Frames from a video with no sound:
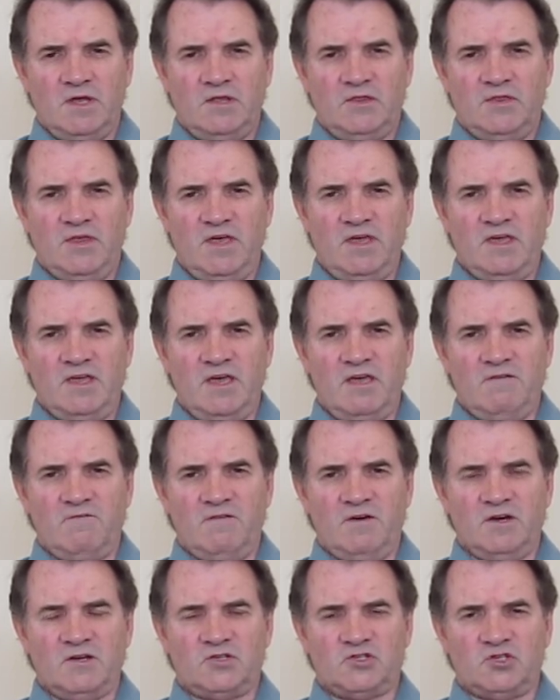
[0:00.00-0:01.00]
they gave
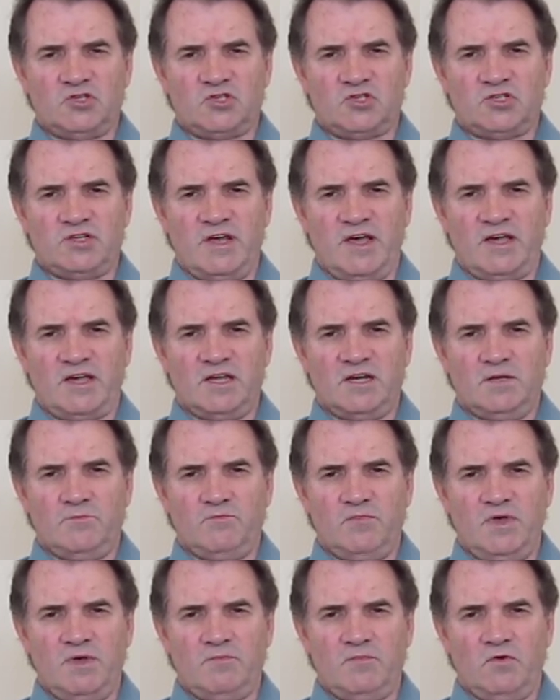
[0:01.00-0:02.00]
us the Second
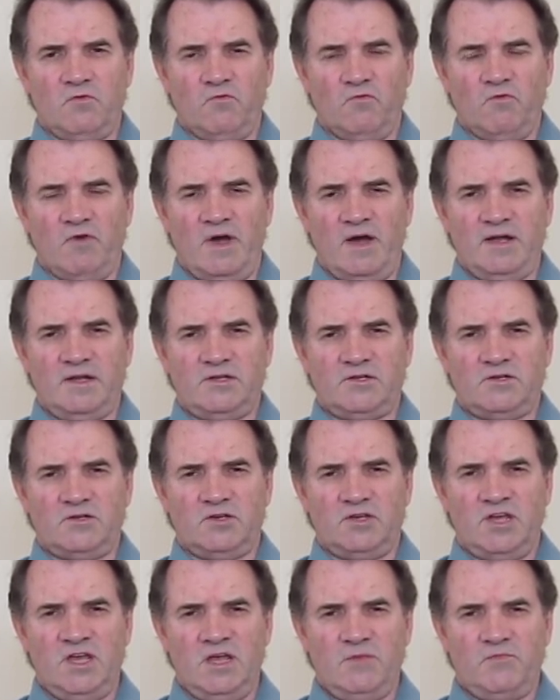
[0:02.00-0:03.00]
Amendment right to
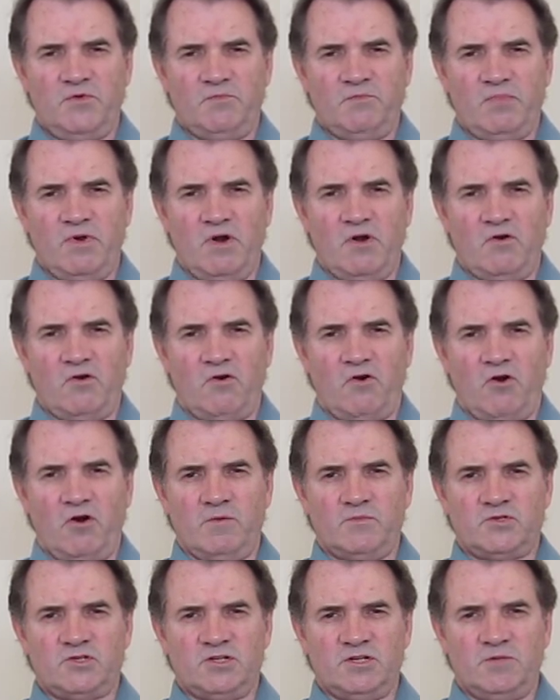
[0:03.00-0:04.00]
keep and bear
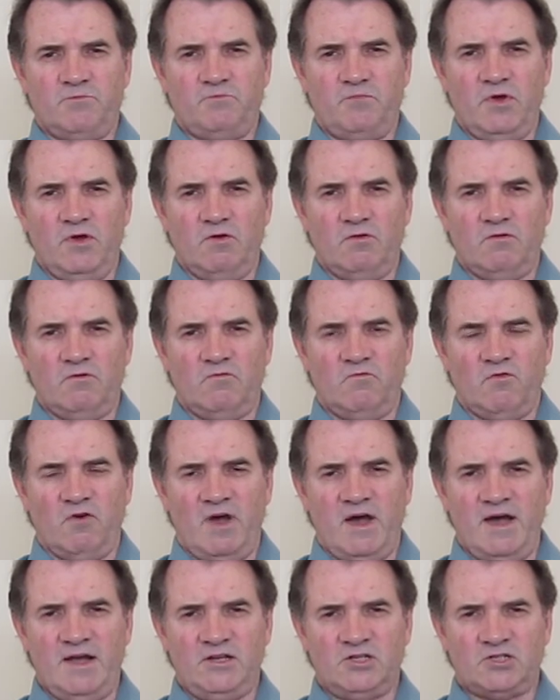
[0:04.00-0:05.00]
arms in the Bill of
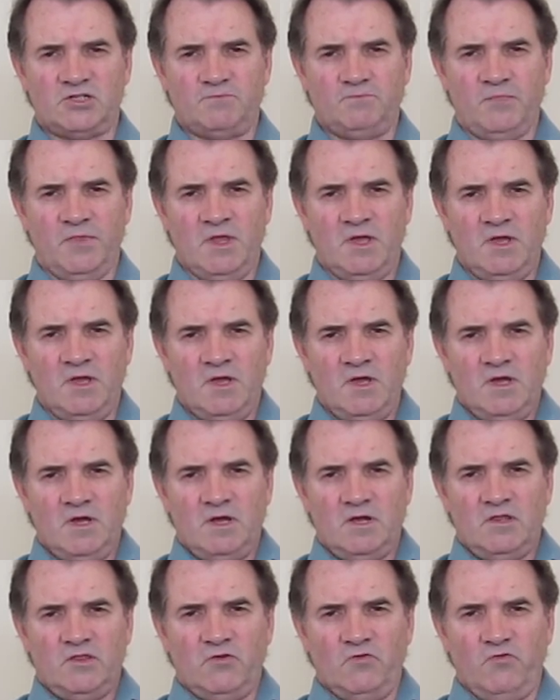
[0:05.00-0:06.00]
Rights.
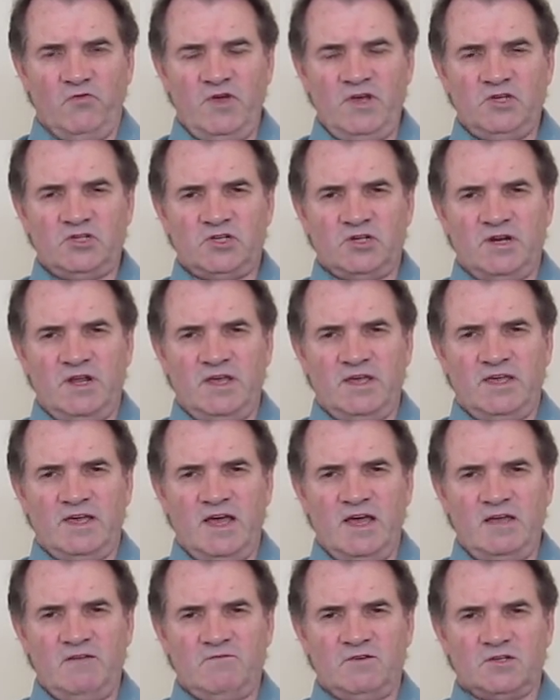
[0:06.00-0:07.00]
The reason they
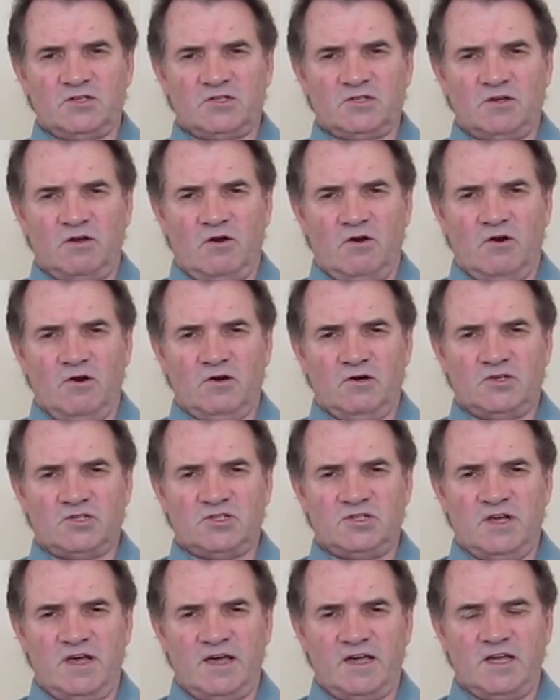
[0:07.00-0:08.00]
gave us our
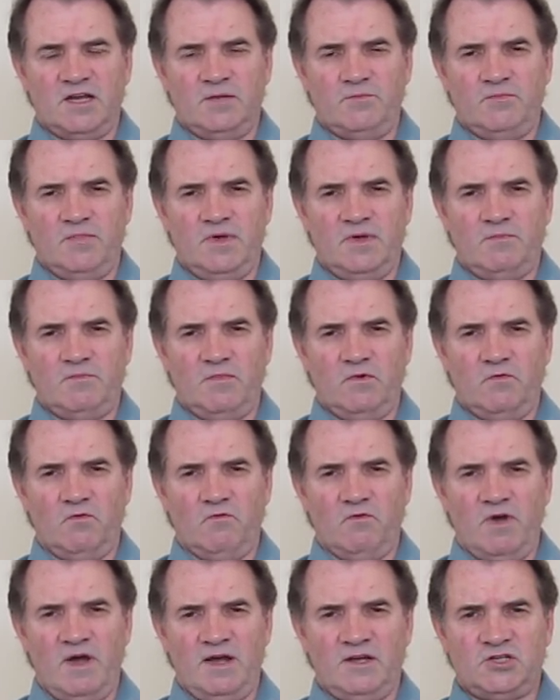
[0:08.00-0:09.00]
Second Amendment
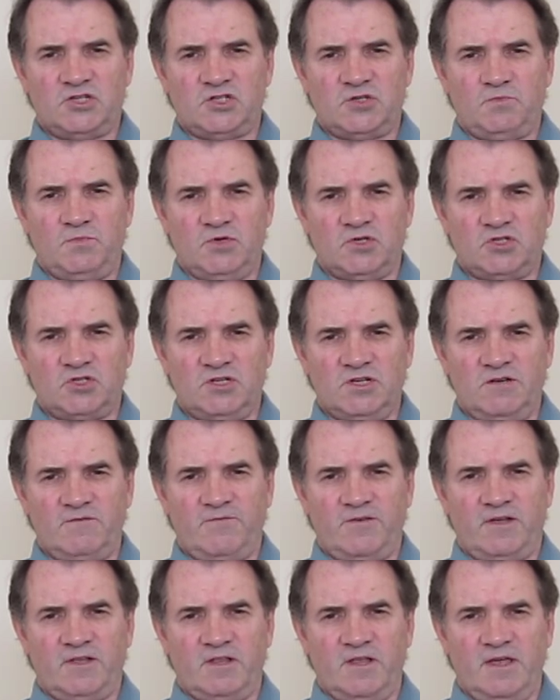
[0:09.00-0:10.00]
rights
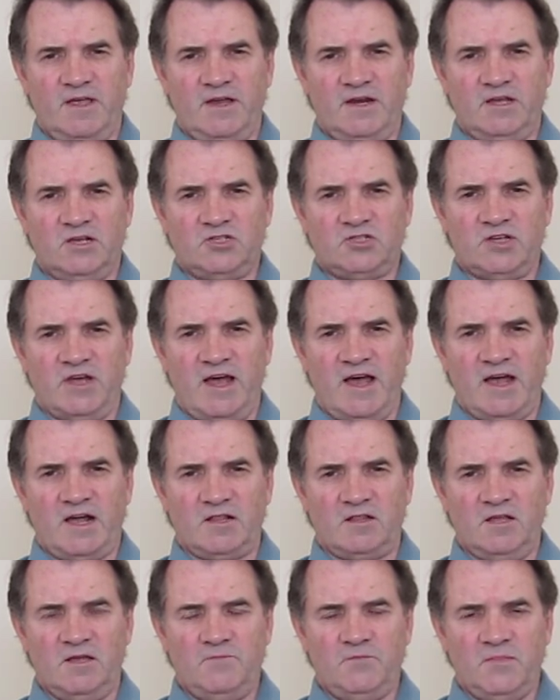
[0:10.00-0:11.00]
specifically and
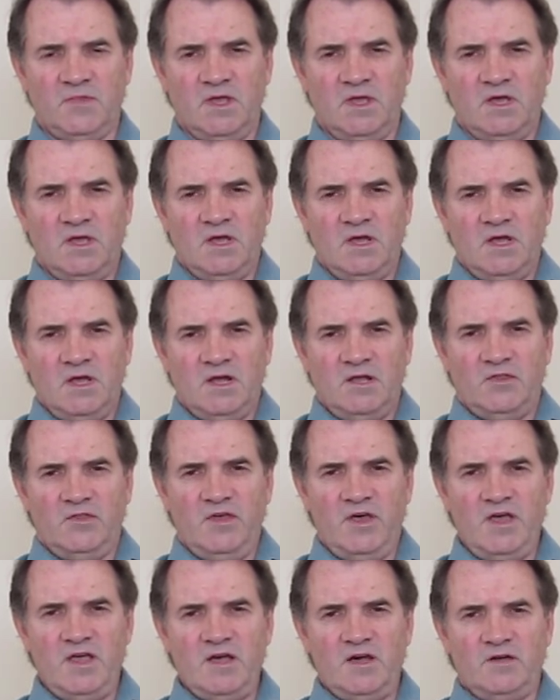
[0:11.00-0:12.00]
exactly,
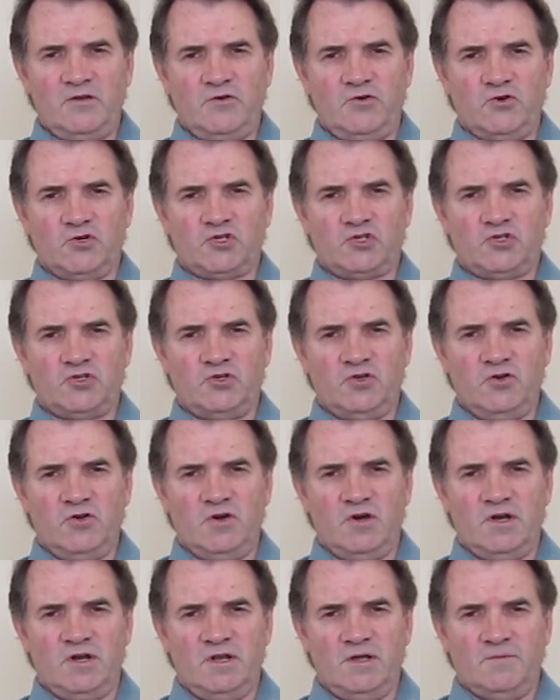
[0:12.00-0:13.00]
they
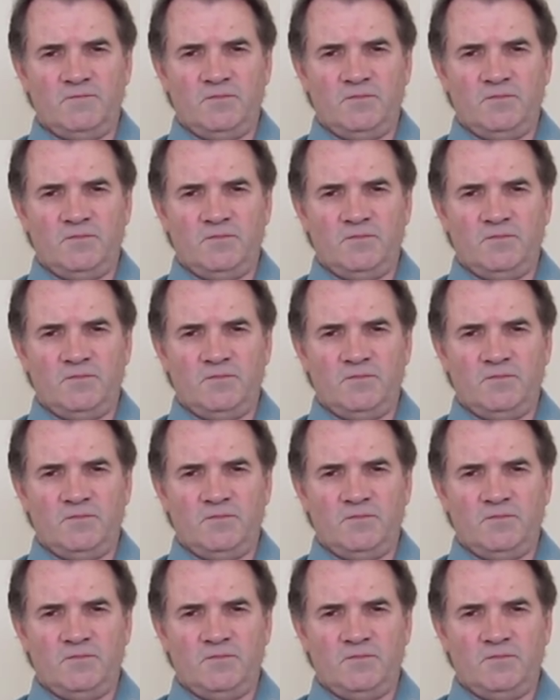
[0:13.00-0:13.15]
understood,